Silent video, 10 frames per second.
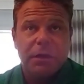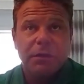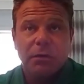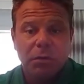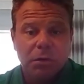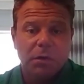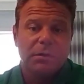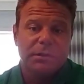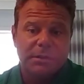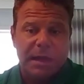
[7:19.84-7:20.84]
the
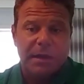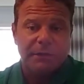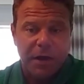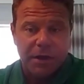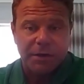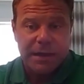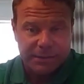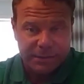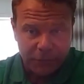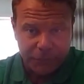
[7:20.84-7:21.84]
world is on fire,
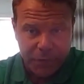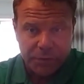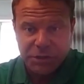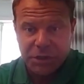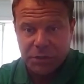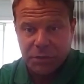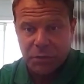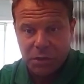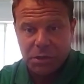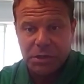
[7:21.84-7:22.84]
that cell phone is going to
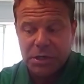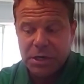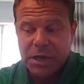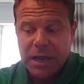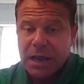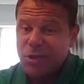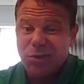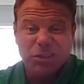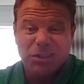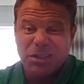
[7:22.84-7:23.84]
work and you
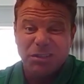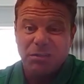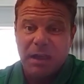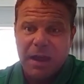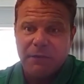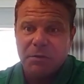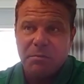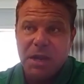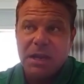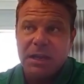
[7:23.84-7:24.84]
can still have your
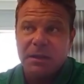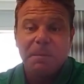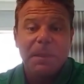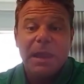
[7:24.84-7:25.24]
meeting.